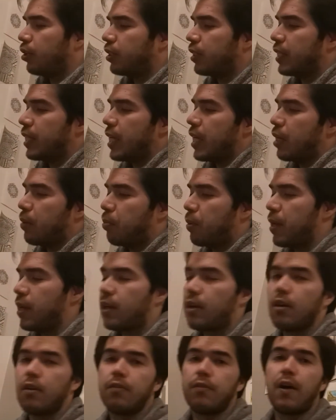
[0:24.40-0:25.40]
sneak
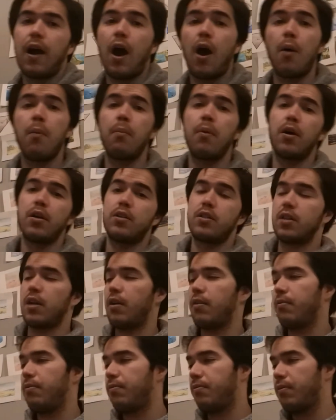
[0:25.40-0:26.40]
peek of how much
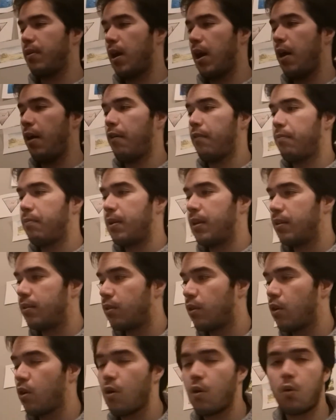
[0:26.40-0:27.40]
I've
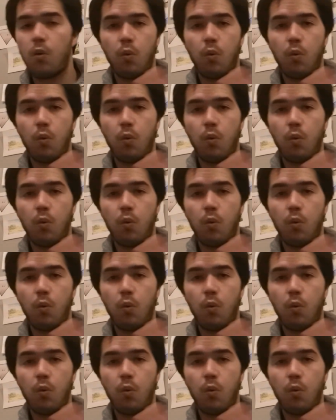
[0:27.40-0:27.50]
been